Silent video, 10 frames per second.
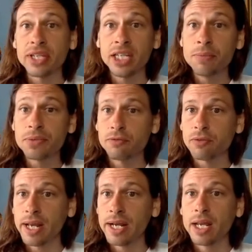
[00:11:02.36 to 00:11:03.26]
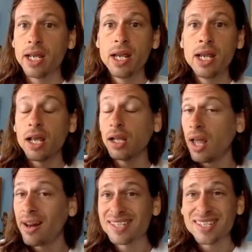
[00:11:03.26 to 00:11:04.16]
themes of like a
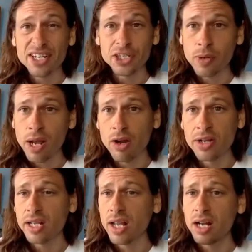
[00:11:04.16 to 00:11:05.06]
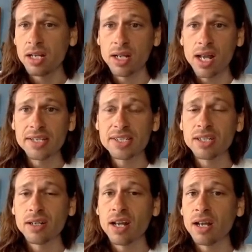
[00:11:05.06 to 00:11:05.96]
lot of sexuality, a lot of
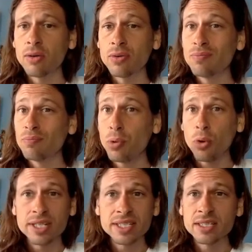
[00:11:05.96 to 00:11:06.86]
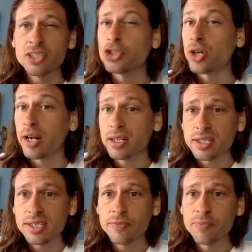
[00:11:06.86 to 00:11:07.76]
lust, uh, poison,
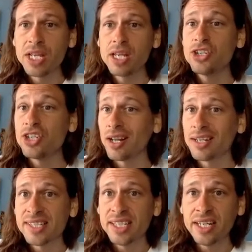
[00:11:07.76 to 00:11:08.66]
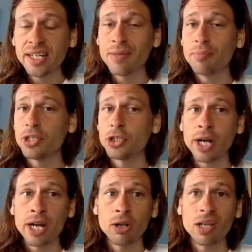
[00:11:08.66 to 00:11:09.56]
drugs, jealousy, and
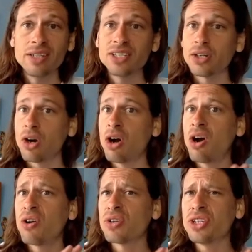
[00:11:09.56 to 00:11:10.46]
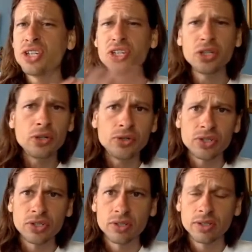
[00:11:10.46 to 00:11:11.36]
betrayal. And these are all
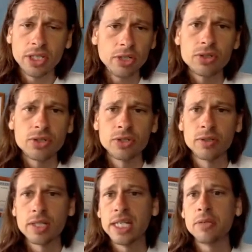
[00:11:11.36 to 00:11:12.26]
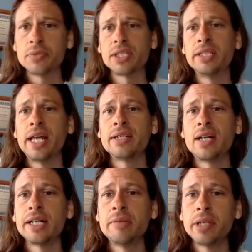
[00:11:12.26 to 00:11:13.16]
huge, huge themes in that
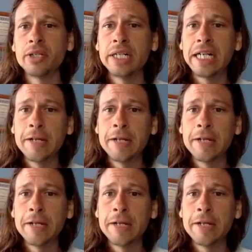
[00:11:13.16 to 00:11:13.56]
documentary.